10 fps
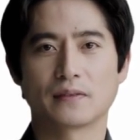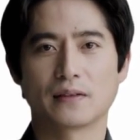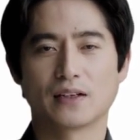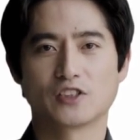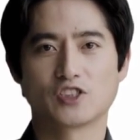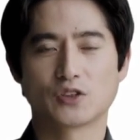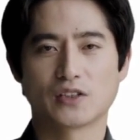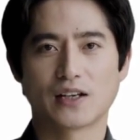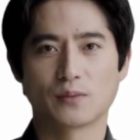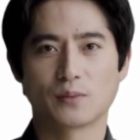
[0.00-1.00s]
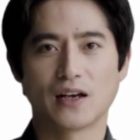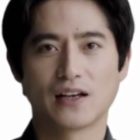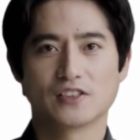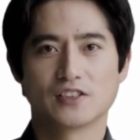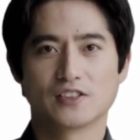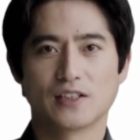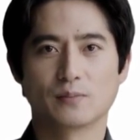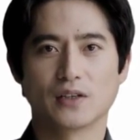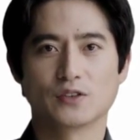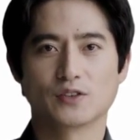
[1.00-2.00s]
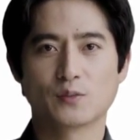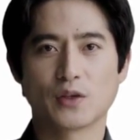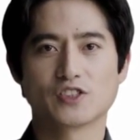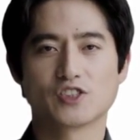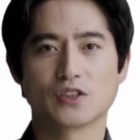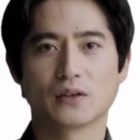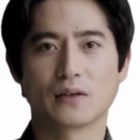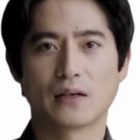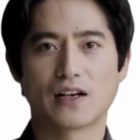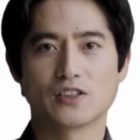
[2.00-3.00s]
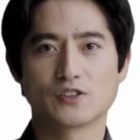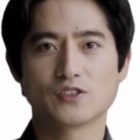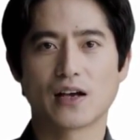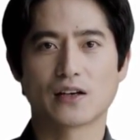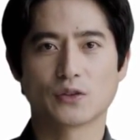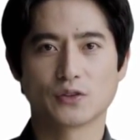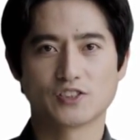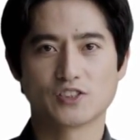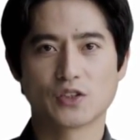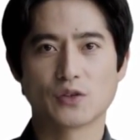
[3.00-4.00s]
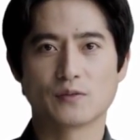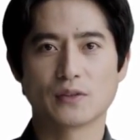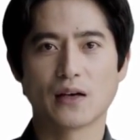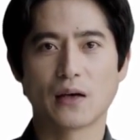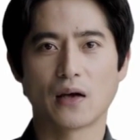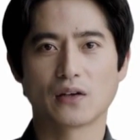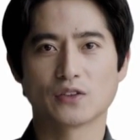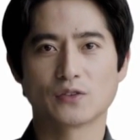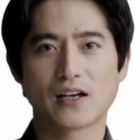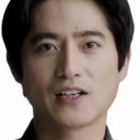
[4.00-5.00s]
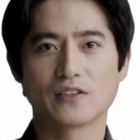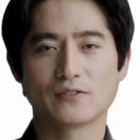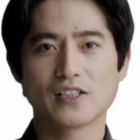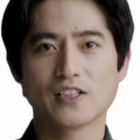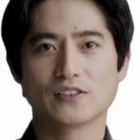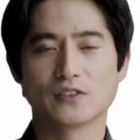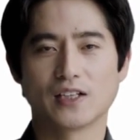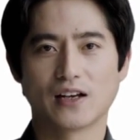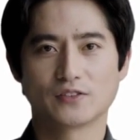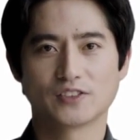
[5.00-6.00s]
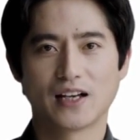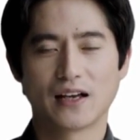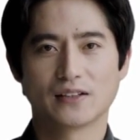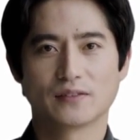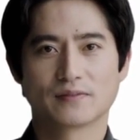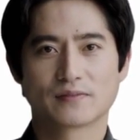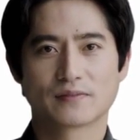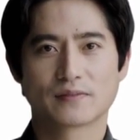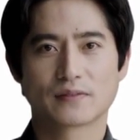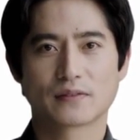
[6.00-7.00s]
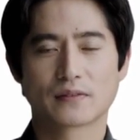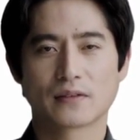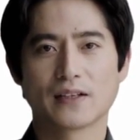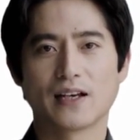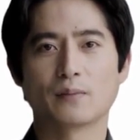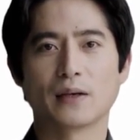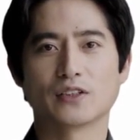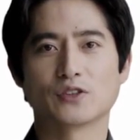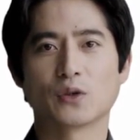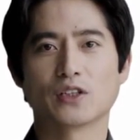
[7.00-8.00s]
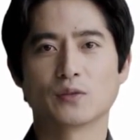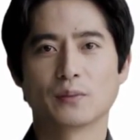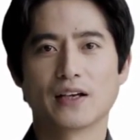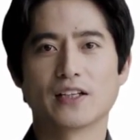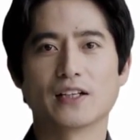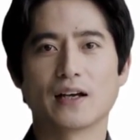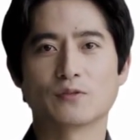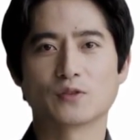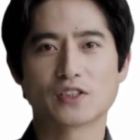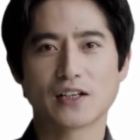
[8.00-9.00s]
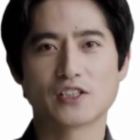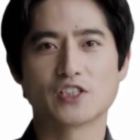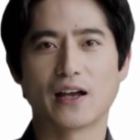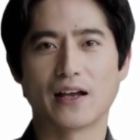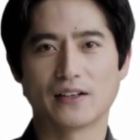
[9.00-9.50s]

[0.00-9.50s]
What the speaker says: Ensure that appliances that produce moisture, like your dryer or stove, are correctly vented to the outside. Keep indoor humidity levels in check.